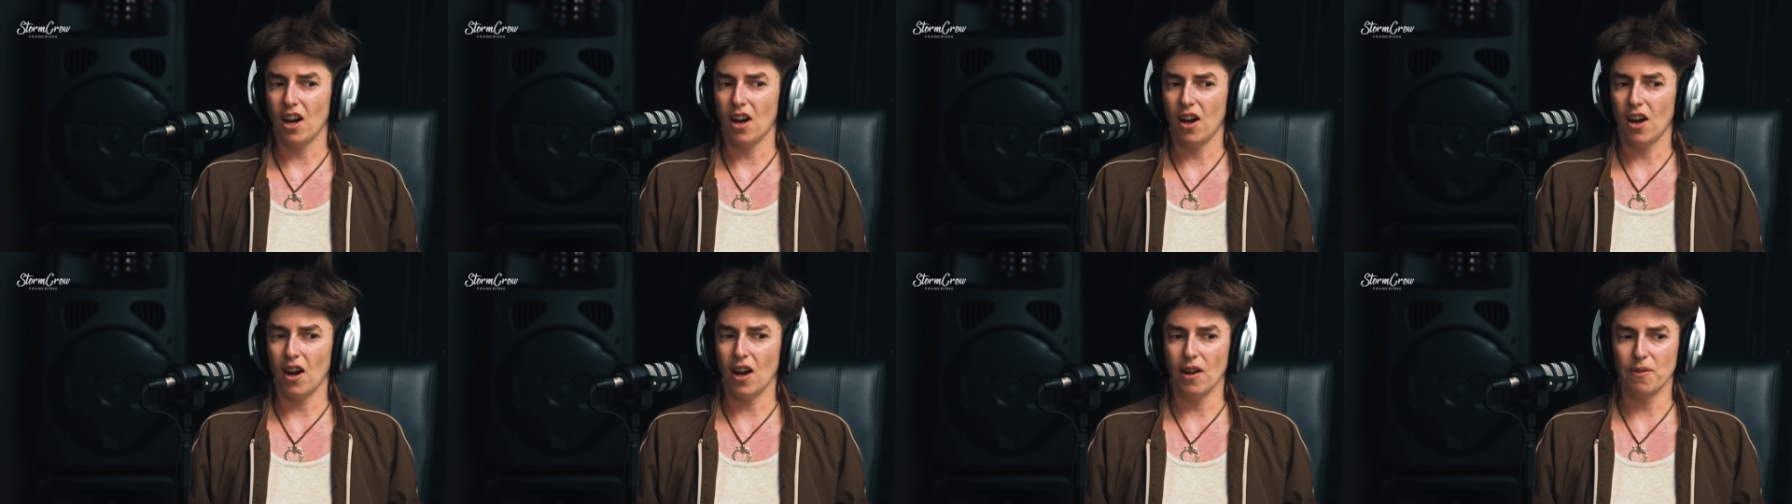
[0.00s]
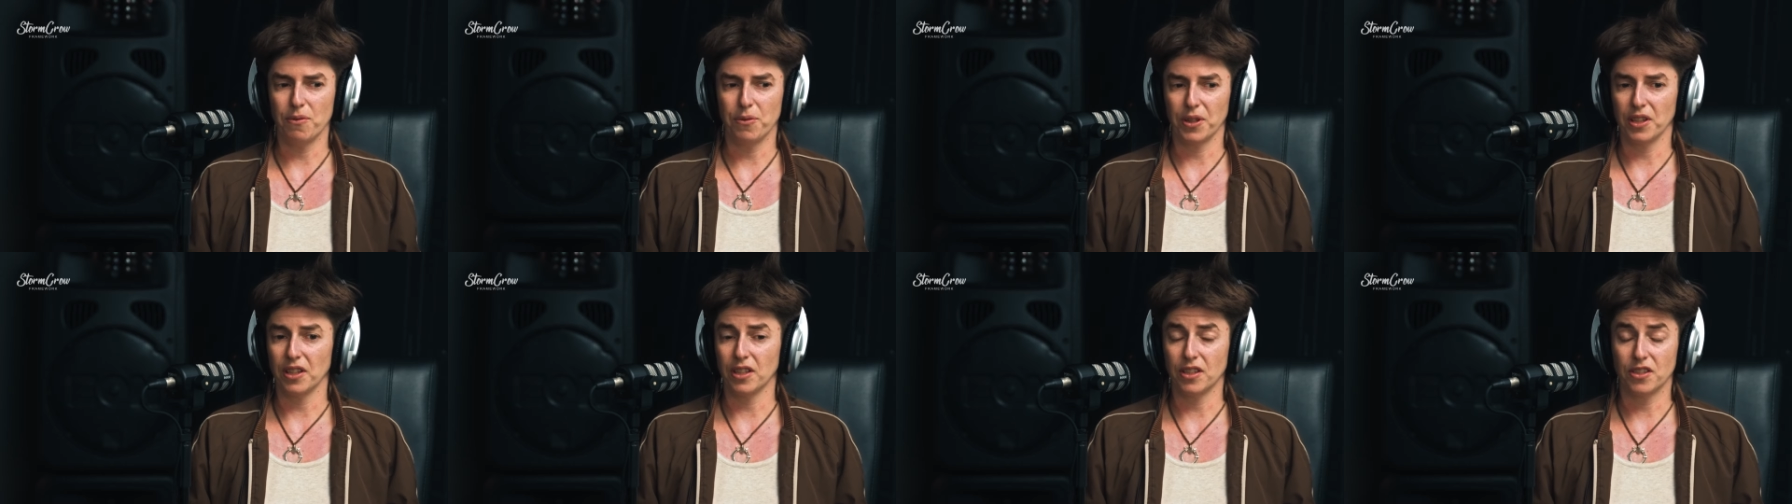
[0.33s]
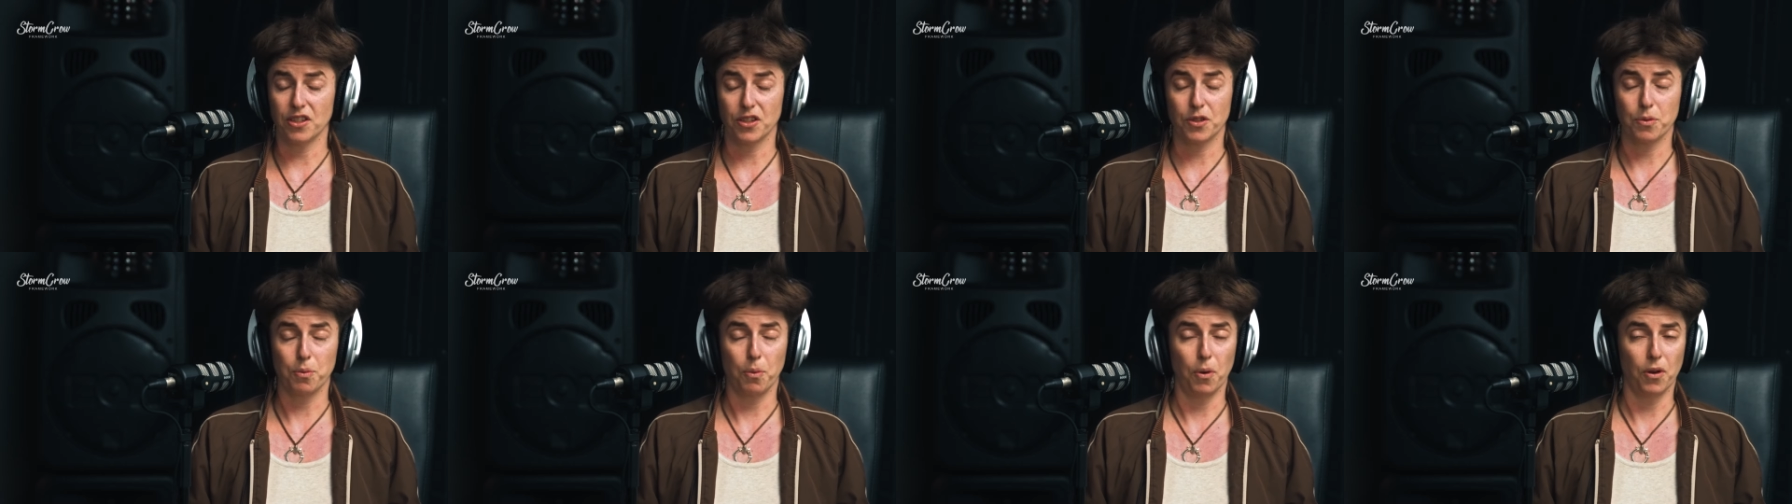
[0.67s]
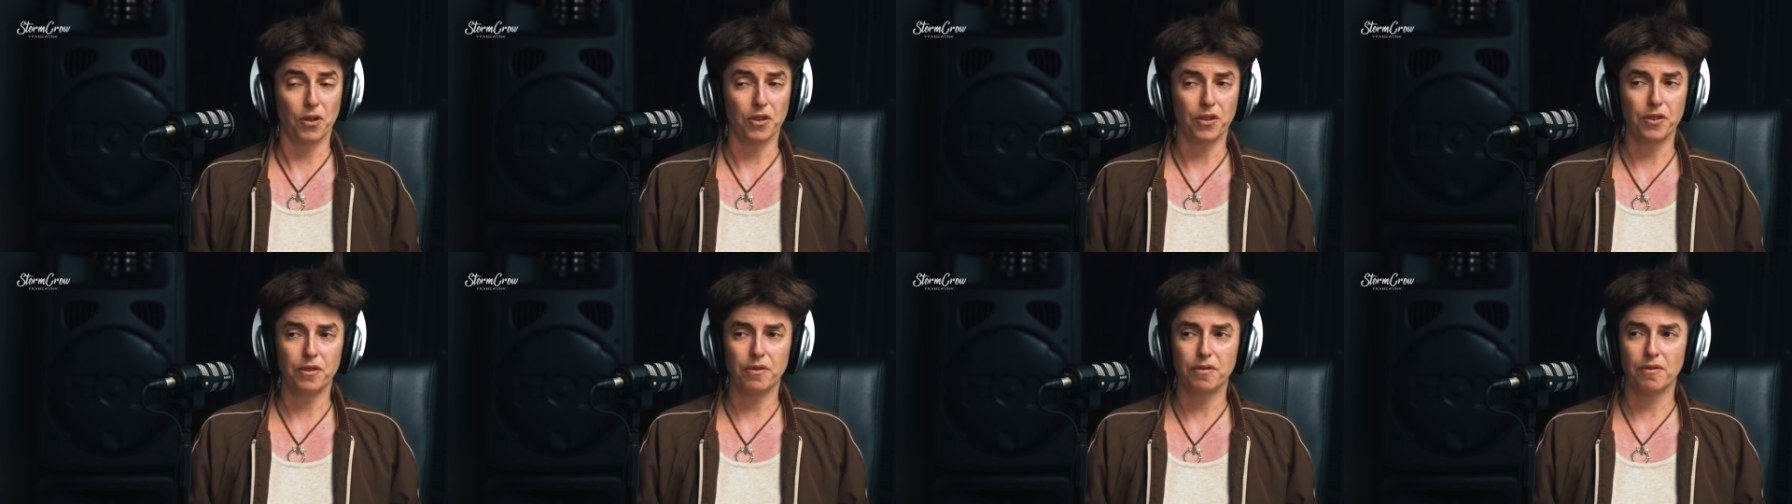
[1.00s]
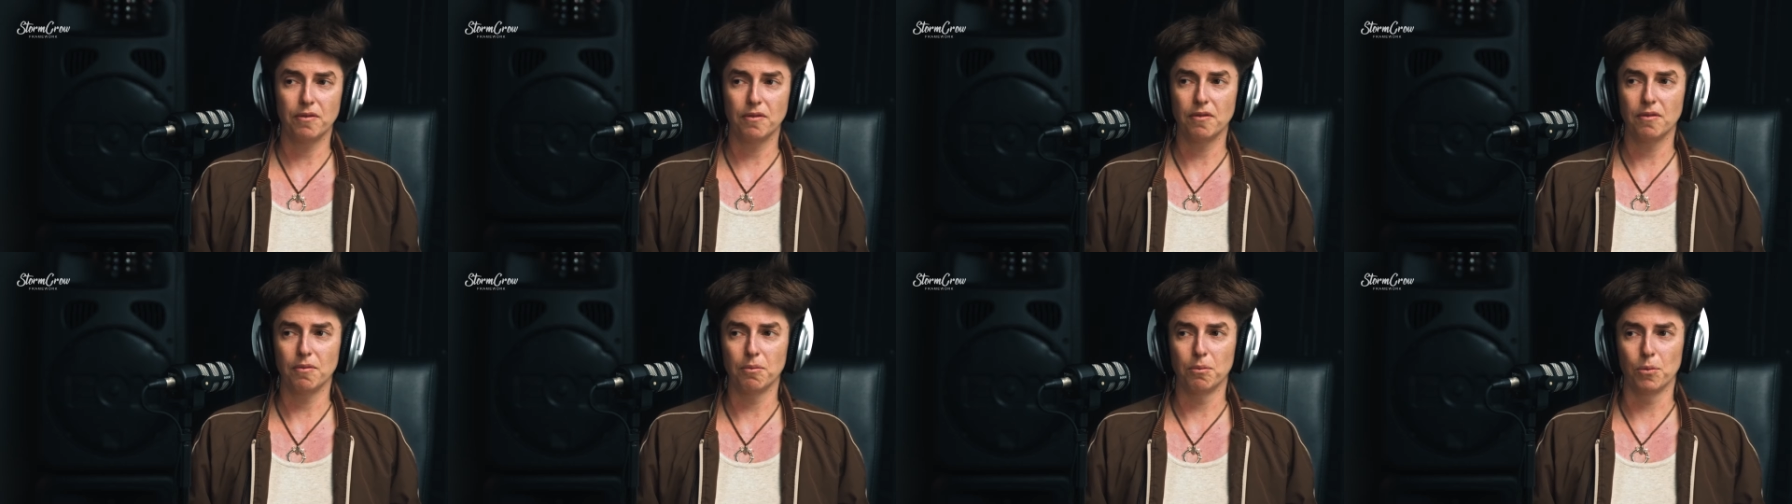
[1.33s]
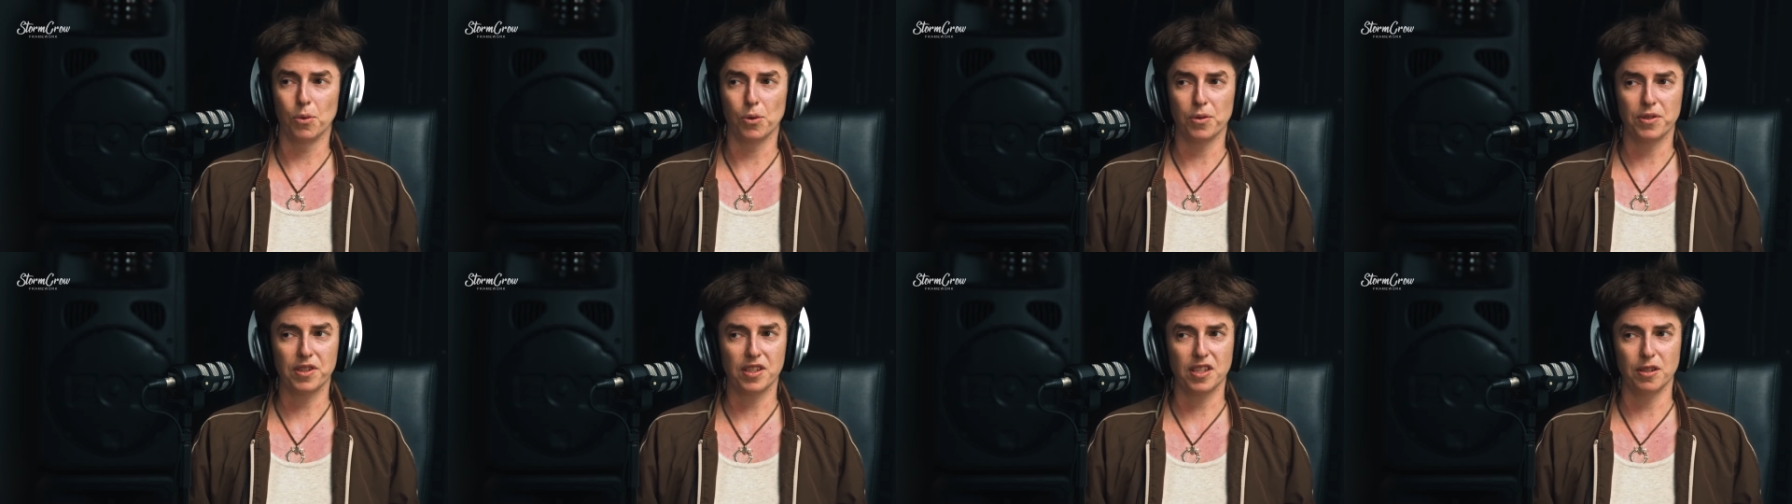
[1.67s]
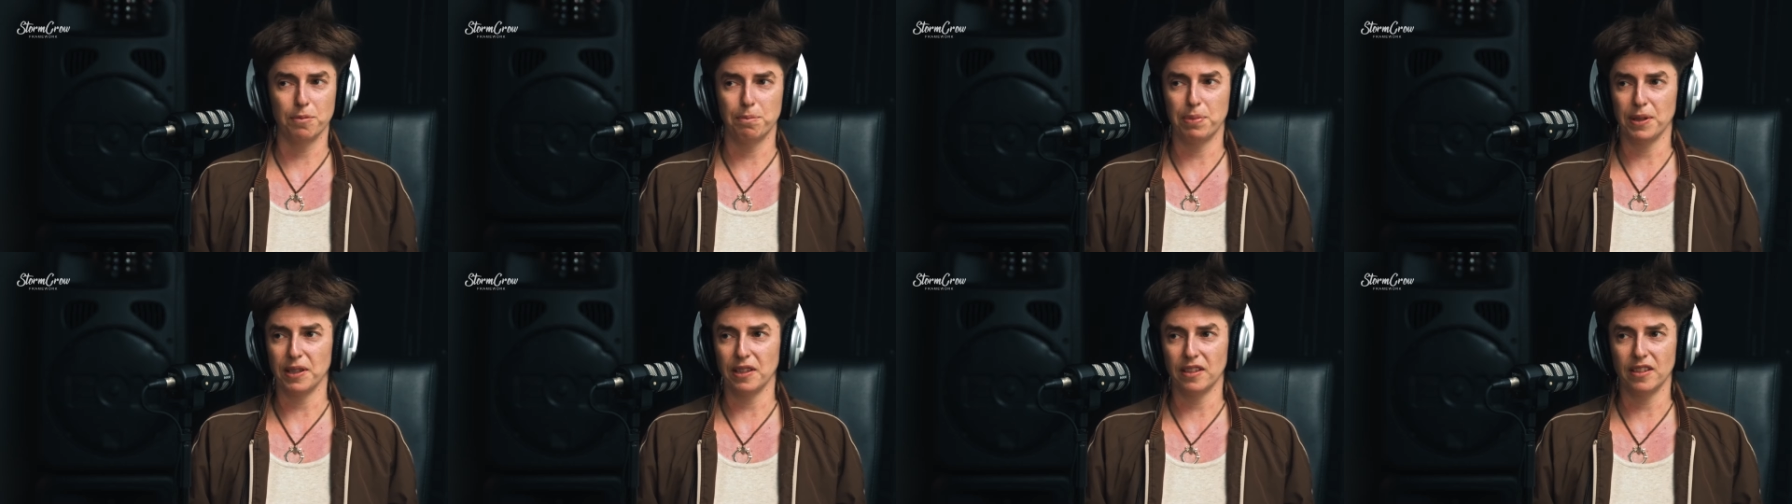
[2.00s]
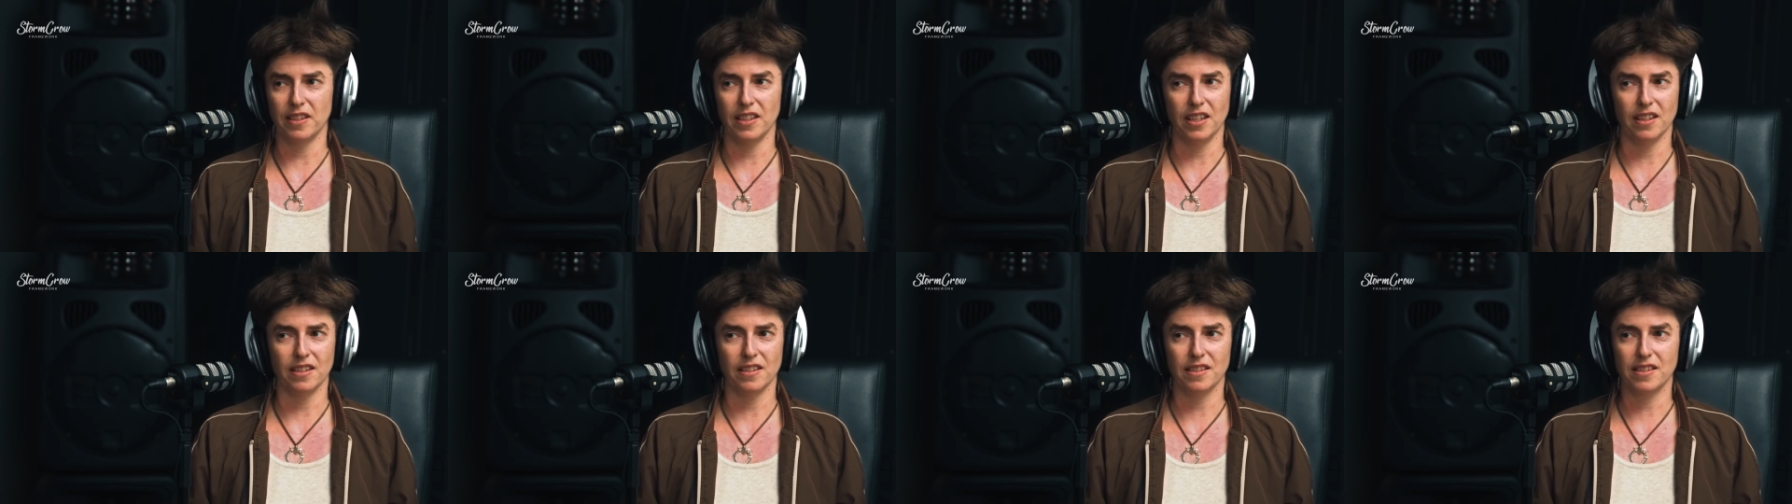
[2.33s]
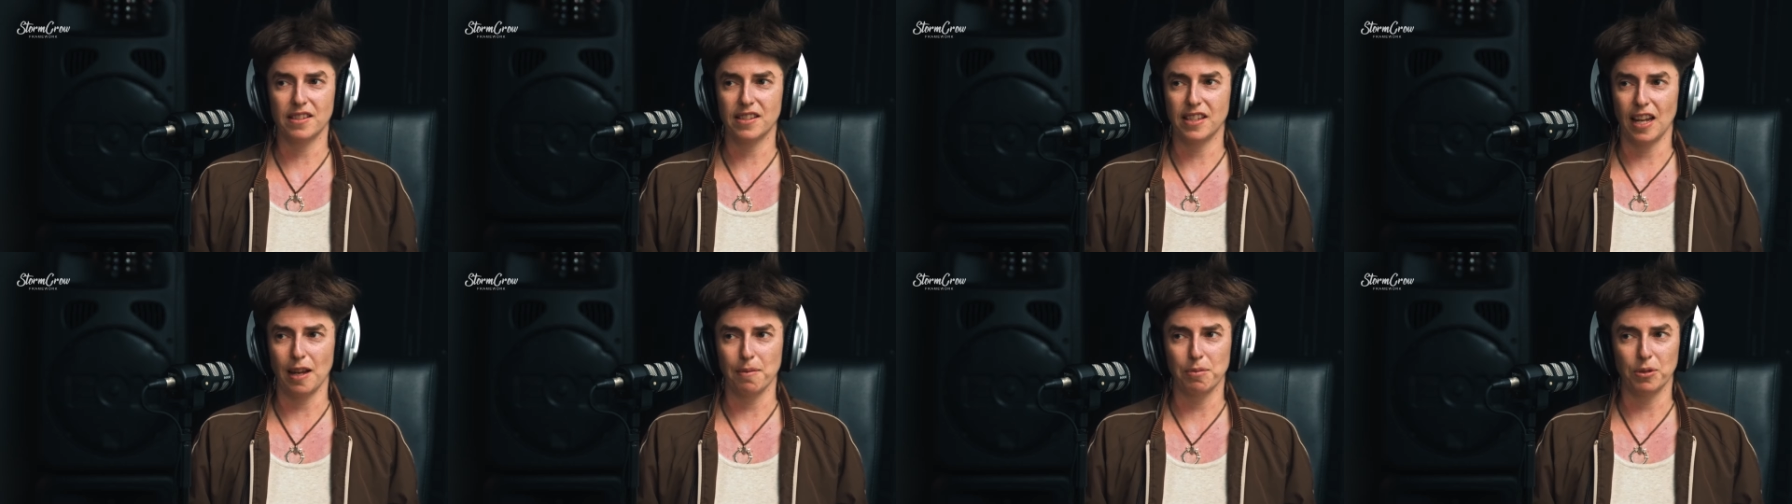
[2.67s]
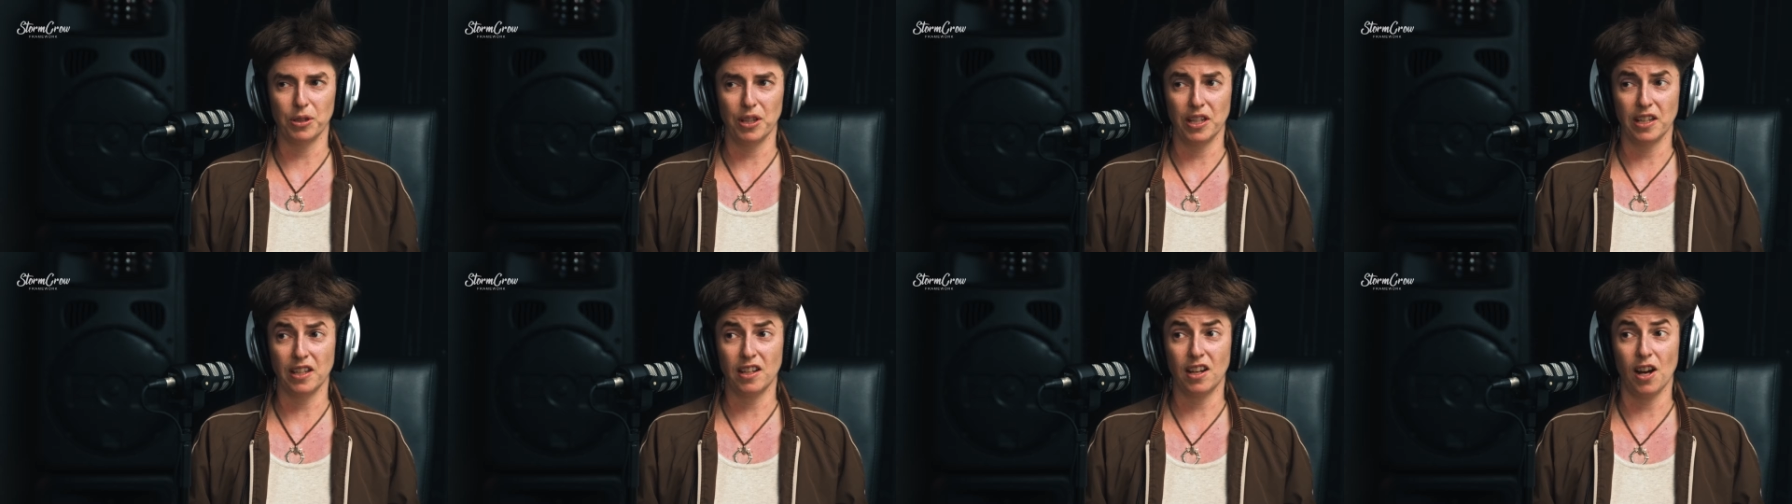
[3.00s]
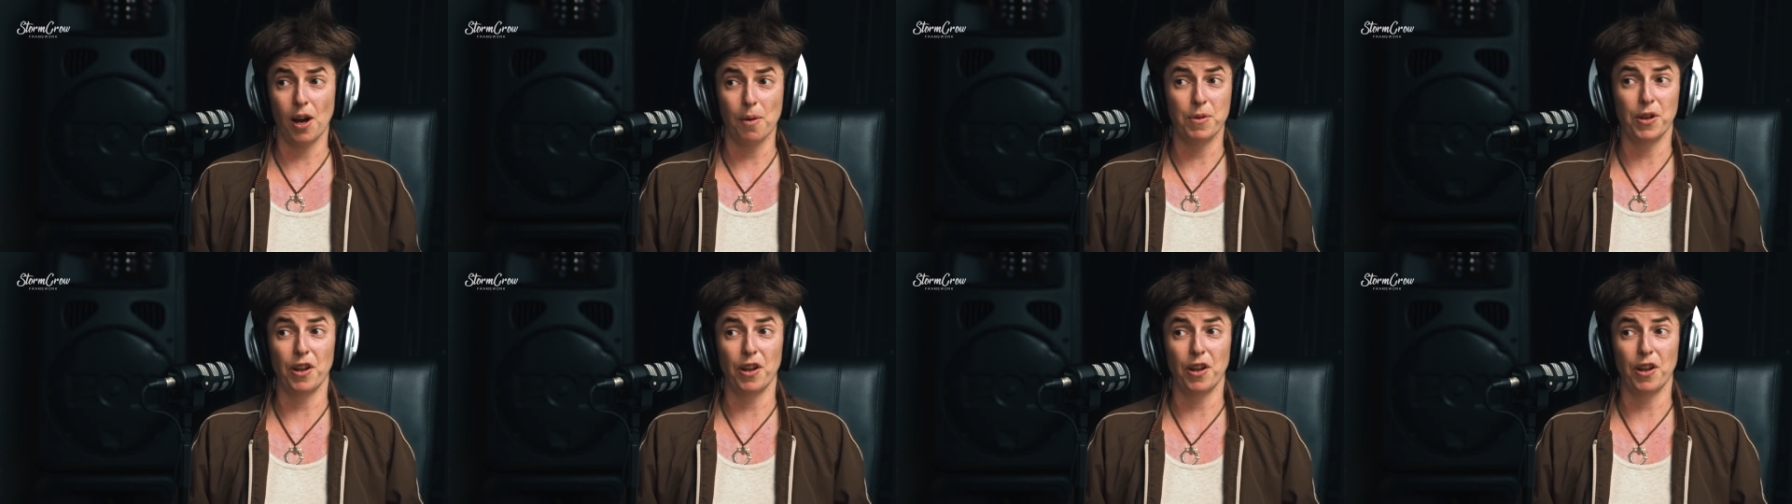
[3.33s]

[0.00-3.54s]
I've really just wanted more stability and a stable income,